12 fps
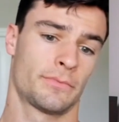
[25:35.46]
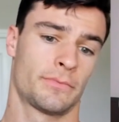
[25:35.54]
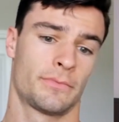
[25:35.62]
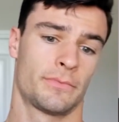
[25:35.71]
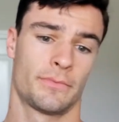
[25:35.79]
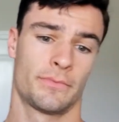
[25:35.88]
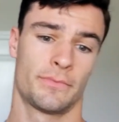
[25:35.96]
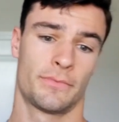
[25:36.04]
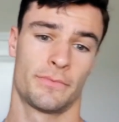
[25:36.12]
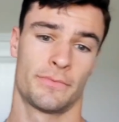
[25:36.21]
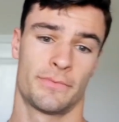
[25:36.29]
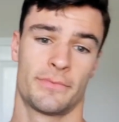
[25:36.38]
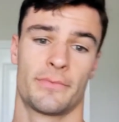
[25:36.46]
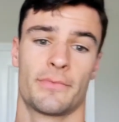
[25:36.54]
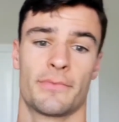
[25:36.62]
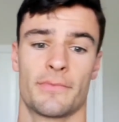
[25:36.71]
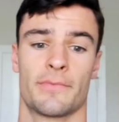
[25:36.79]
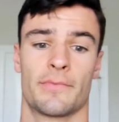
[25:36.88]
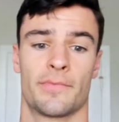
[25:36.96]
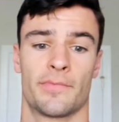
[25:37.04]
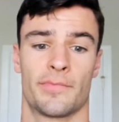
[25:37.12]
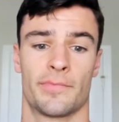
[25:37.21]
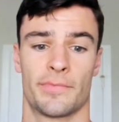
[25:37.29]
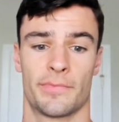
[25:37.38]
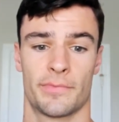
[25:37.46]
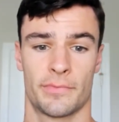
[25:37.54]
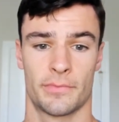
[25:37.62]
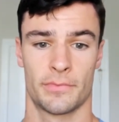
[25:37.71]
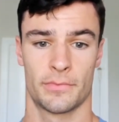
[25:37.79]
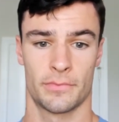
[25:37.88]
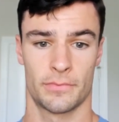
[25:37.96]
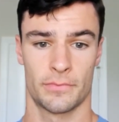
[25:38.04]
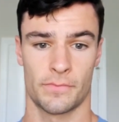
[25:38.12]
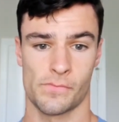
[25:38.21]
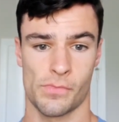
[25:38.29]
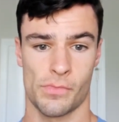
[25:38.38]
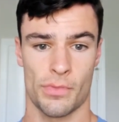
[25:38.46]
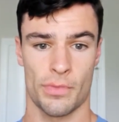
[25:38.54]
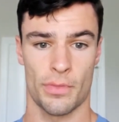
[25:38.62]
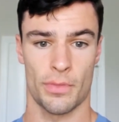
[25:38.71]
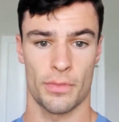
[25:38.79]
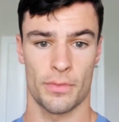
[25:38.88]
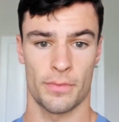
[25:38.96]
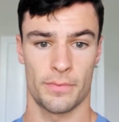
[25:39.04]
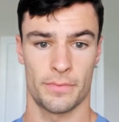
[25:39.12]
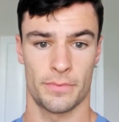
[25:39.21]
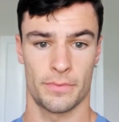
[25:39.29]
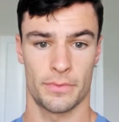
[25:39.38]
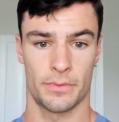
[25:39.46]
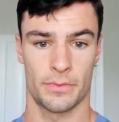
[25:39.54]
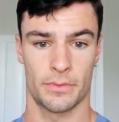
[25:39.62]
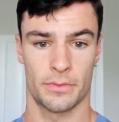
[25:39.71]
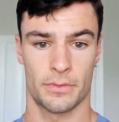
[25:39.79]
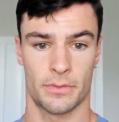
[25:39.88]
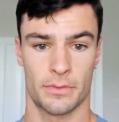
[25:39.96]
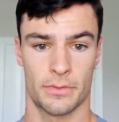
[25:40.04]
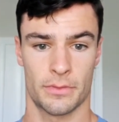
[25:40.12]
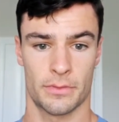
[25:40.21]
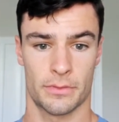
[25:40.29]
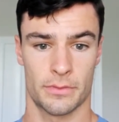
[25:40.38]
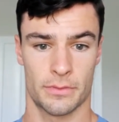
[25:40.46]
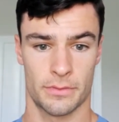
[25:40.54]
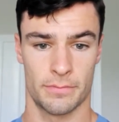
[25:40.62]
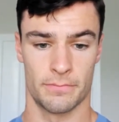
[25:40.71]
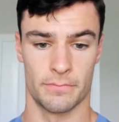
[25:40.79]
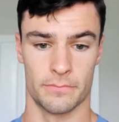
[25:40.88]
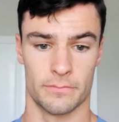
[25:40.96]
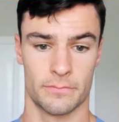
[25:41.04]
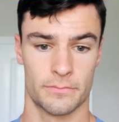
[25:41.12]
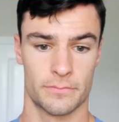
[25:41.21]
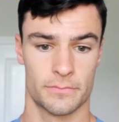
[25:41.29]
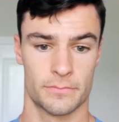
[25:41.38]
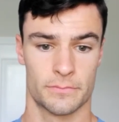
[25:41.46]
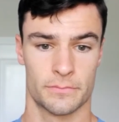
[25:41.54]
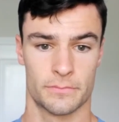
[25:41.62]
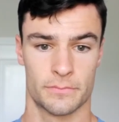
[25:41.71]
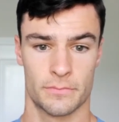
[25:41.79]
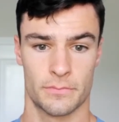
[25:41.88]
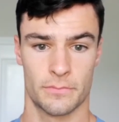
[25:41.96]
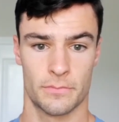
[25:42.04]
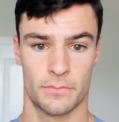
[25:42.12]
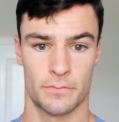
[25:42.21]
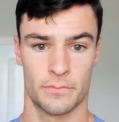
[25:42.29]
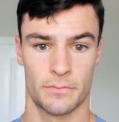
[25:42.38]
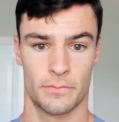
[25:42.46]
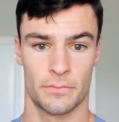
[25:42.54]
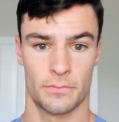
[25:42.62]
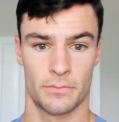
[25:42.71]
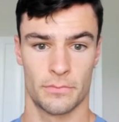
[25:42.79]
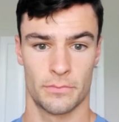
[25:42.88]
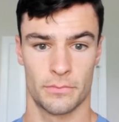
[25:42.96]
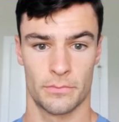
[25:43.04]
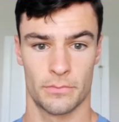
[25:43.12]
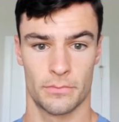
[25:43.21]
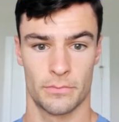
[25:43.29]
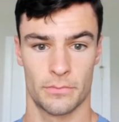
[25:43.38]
No words are spoken by the person on screen.